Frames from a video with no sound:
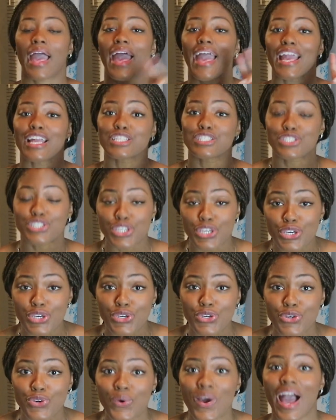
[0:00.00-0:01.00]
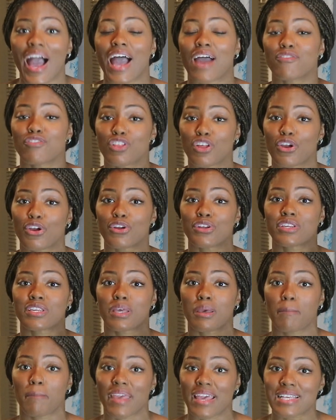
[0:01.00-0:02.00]
And two, I've learned
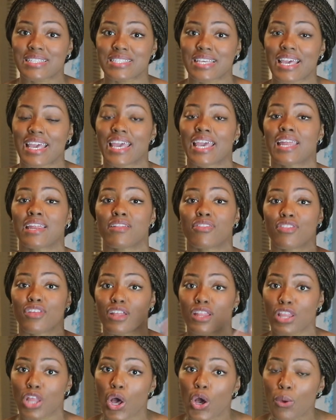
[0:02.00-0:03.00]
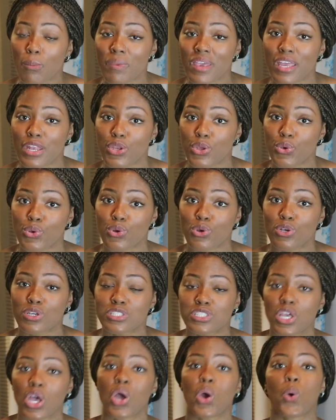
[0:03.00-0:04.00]
to mix in the lo mein
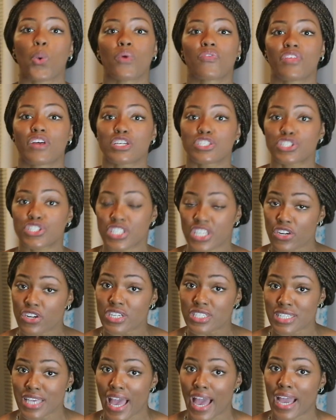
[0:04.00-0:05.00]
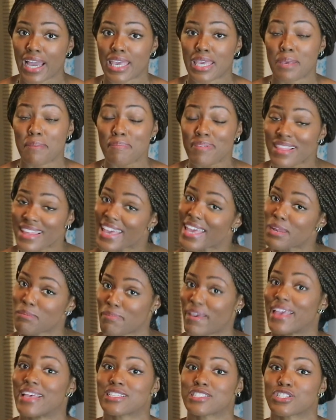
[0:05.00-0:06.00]
noodles with a shirataki
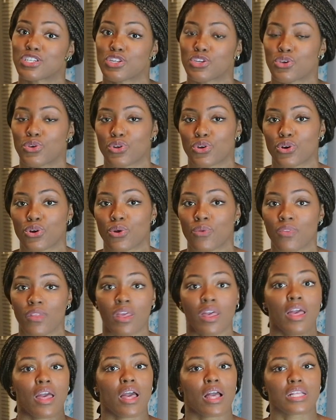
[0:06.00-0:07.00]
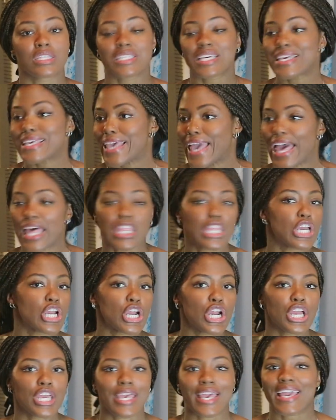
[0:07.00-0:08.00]
plant-based noodle.
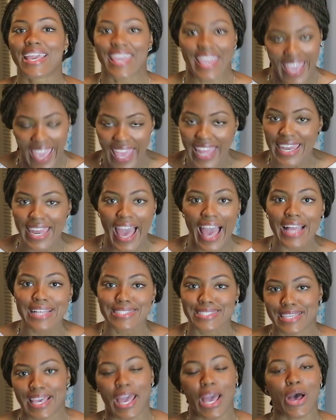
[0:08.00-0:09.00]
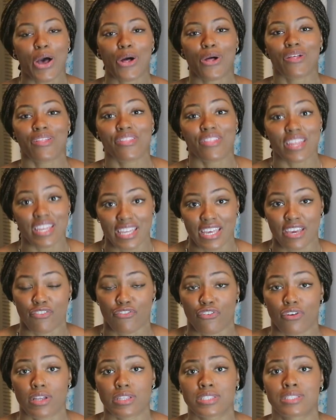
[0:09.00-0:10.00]
Together, you cannot tell the
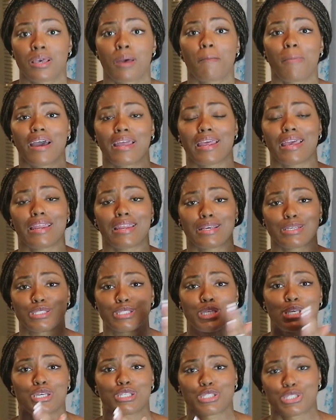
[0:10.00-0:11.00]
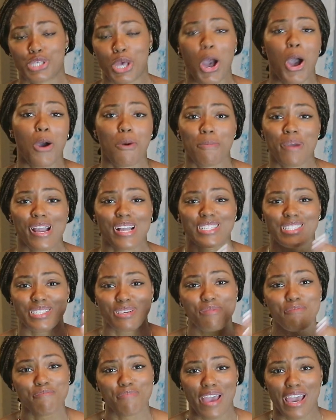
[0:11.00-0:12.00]
difference, but it is so much
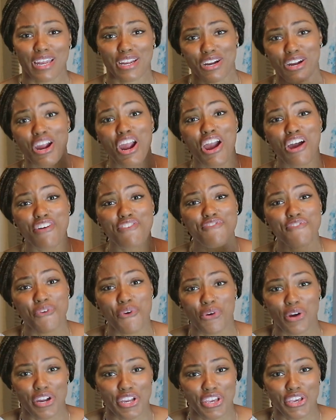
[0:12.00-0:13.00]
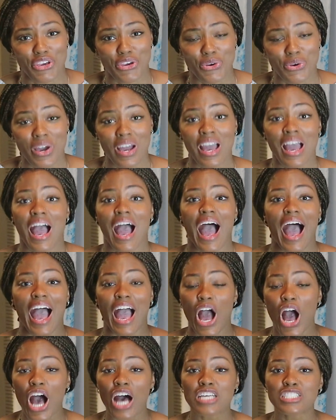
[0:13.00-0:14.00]
better for you.
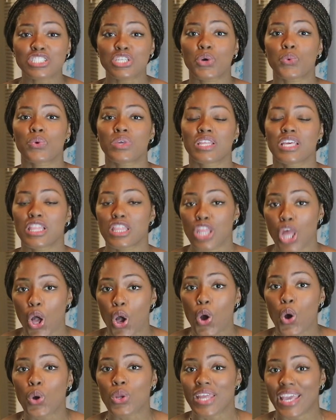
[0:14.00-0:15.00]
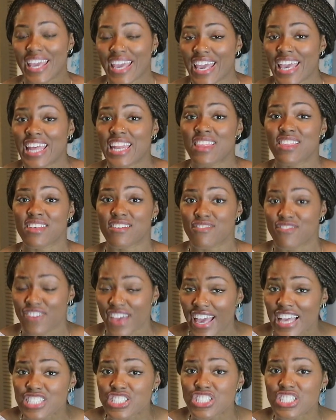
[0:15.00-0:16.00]
I also really load in the
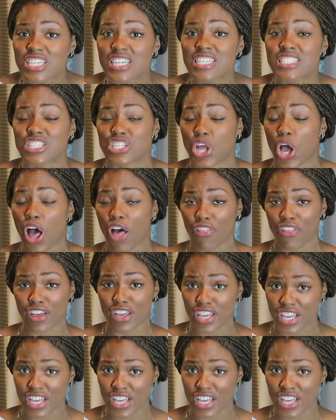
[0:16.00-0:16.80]
veggies and all the